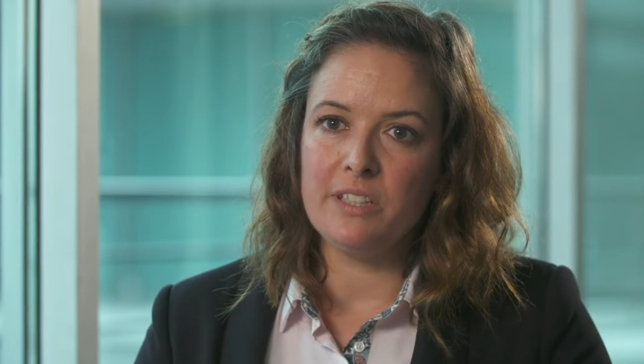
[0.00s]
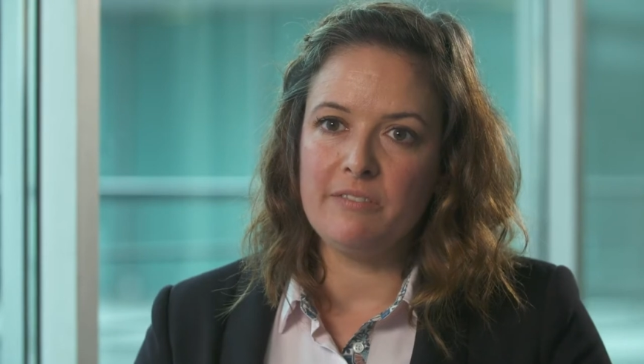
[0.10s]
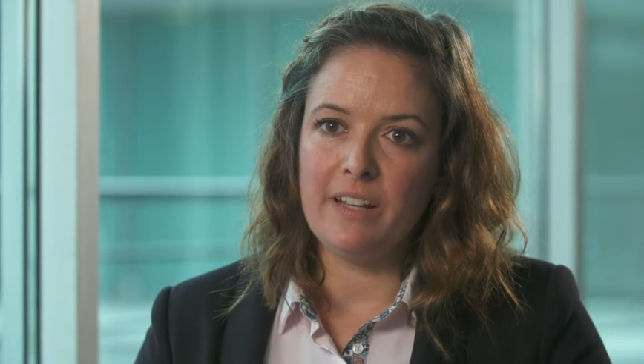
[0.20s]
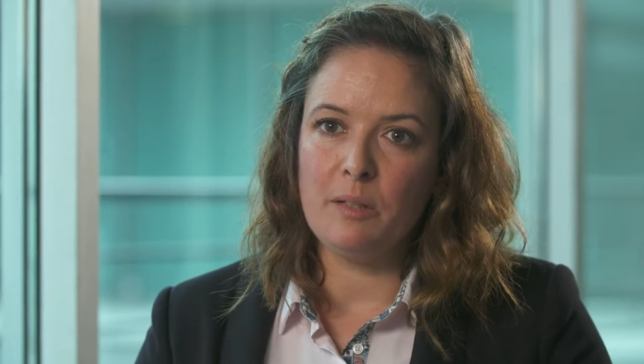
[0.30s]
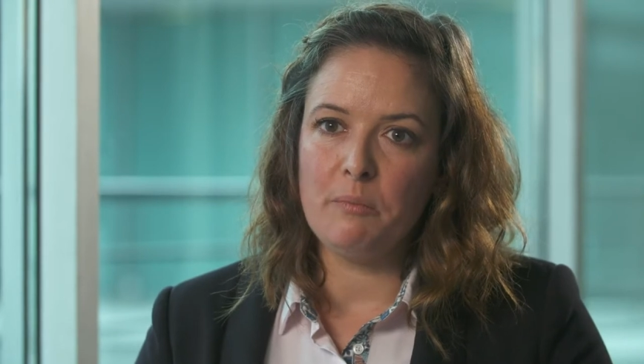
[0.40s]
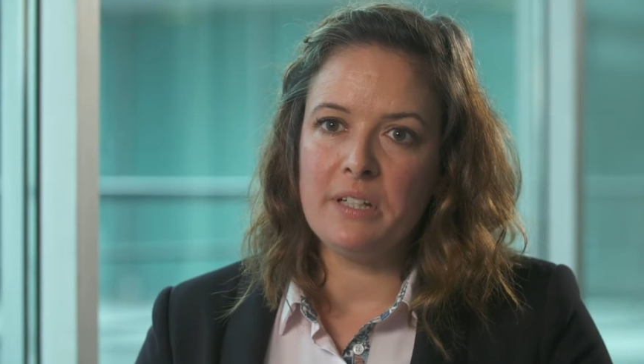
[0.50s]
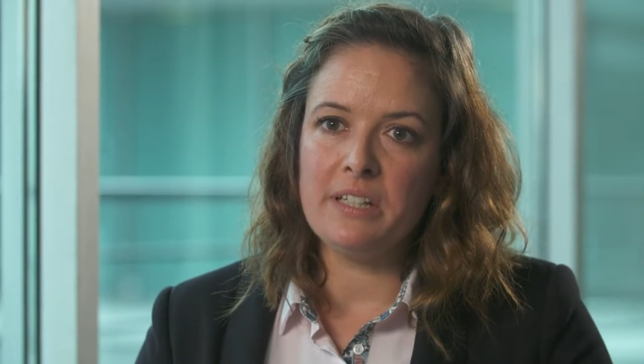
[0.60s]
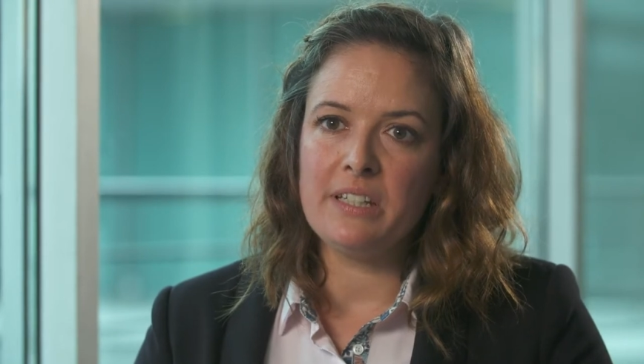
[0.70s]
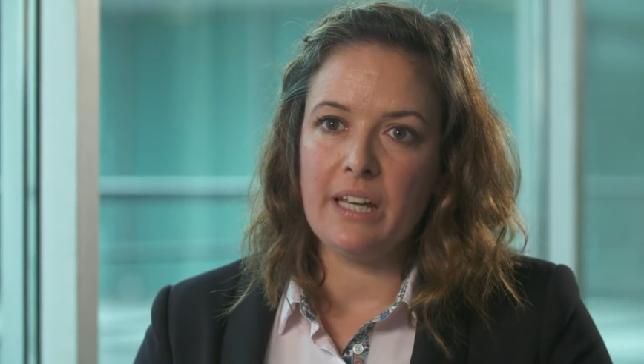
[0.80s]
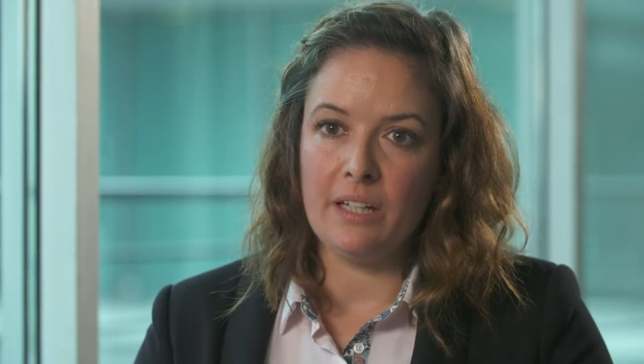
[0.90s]

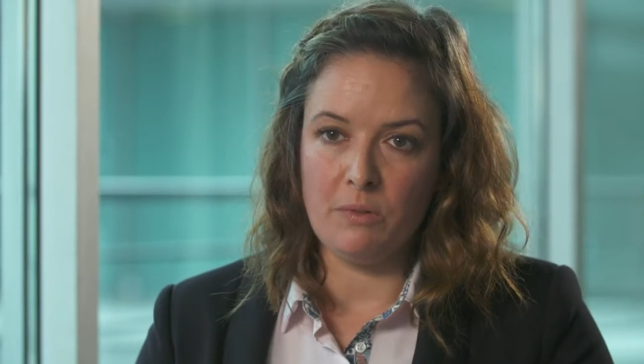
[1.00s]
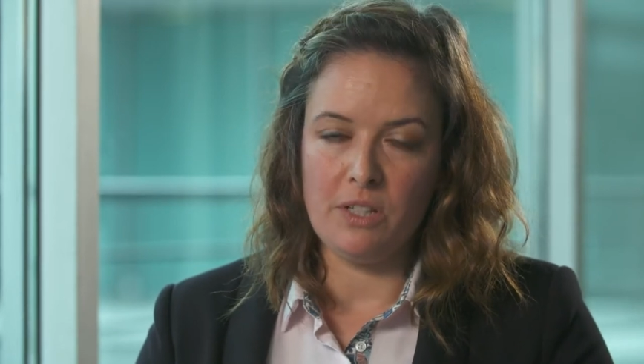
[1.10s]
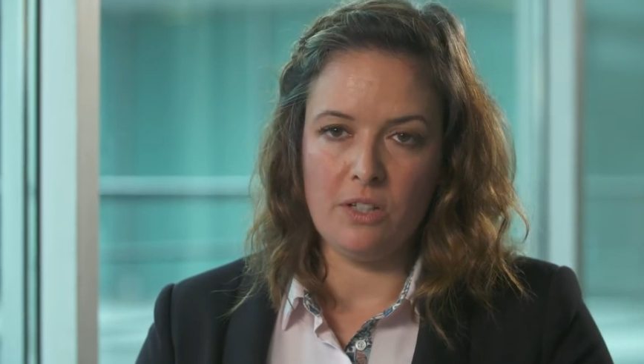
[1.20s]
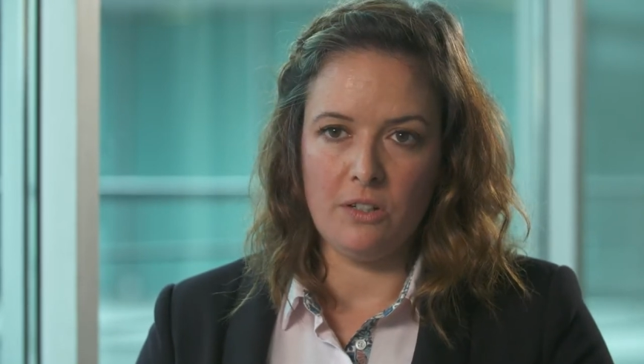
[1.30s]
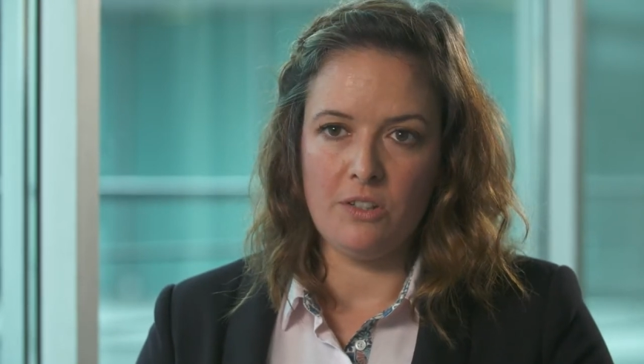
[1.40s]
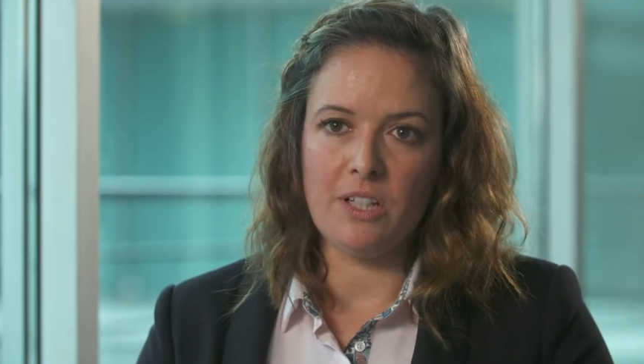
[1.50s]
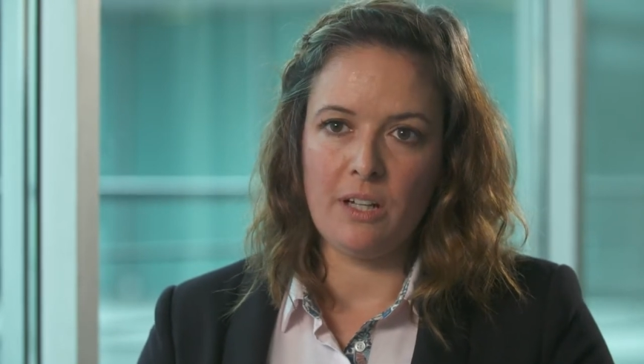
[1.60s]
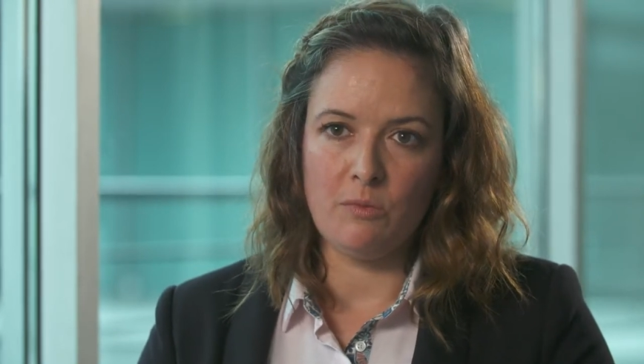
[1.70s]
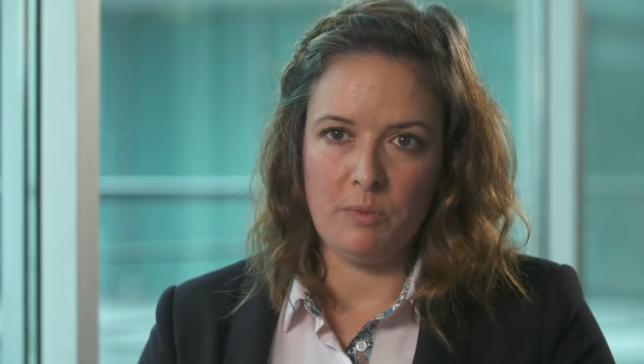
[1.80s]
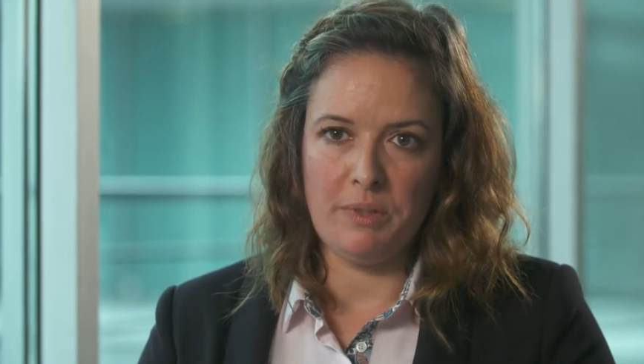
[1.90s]
Development and Research
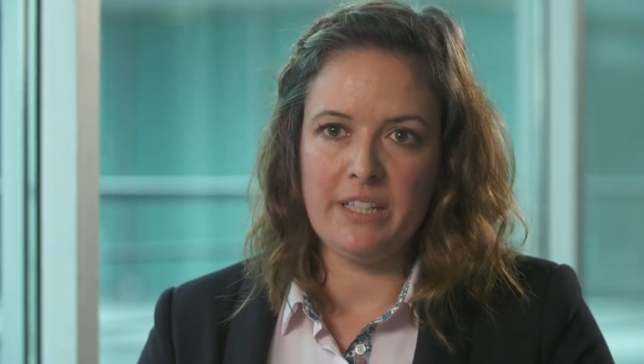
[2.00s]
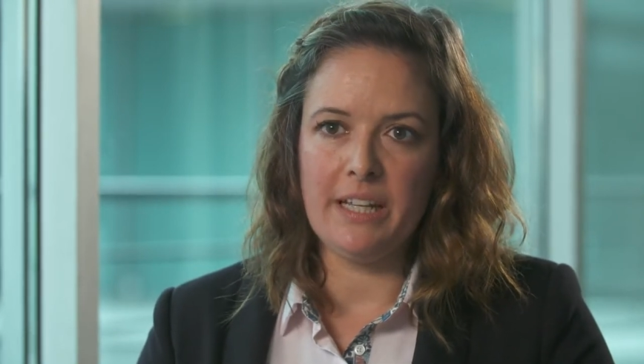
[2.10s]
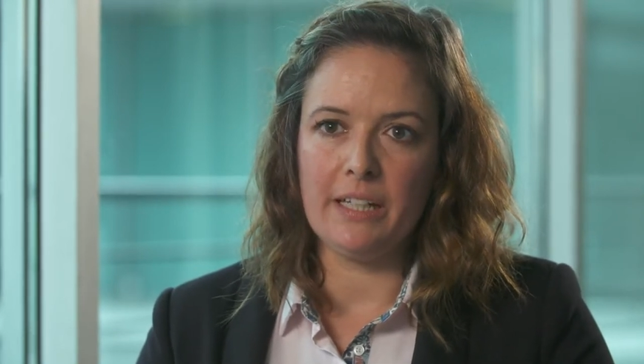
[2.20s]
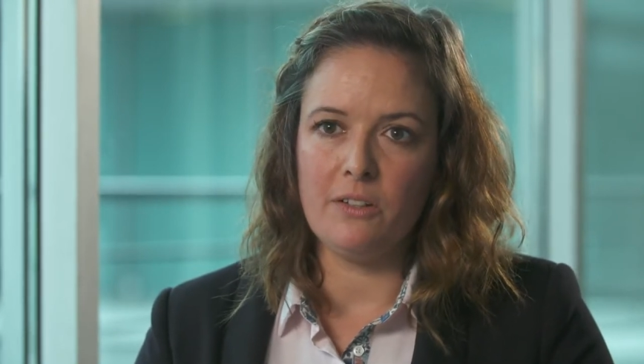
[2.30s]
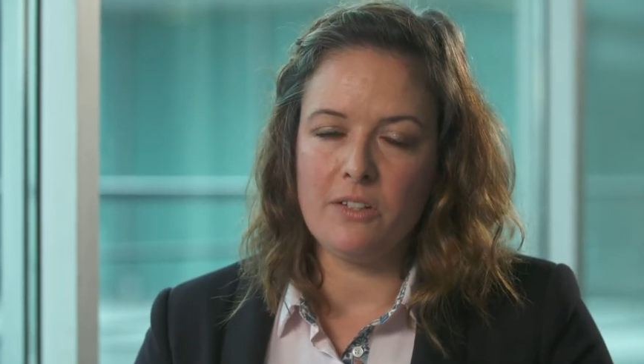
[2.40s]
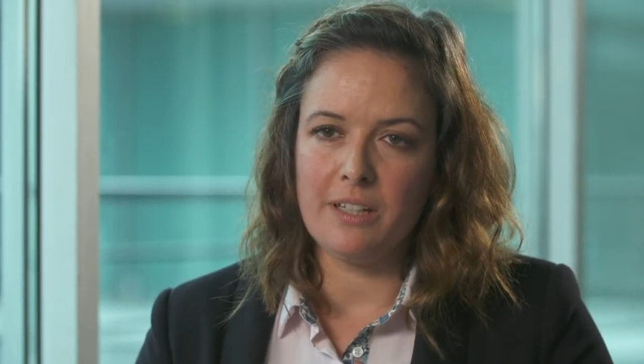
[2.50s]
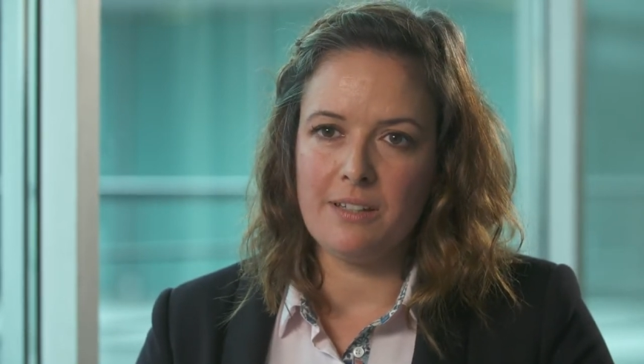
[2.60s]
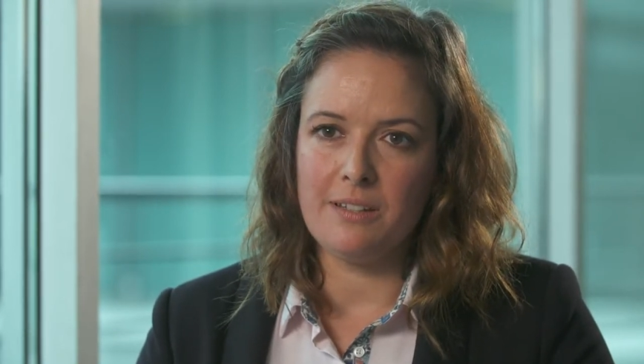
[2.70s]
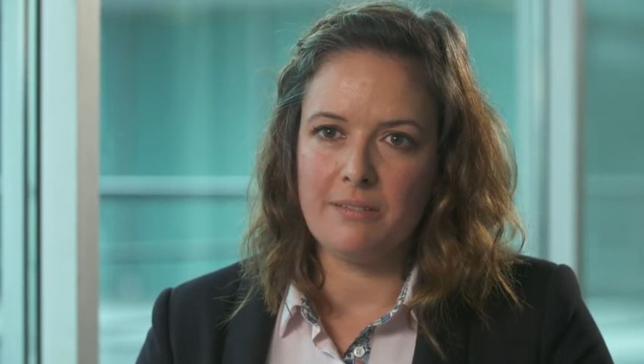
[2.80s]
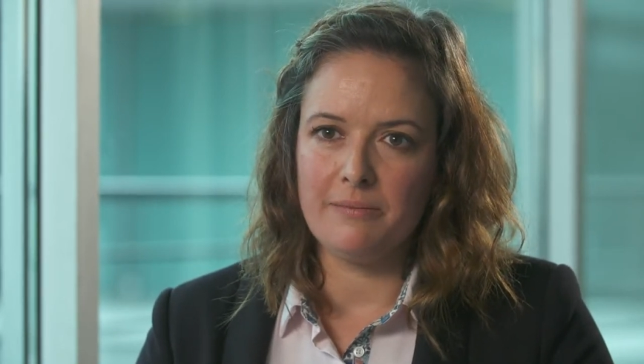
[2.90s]
at Repeat Diagnostics.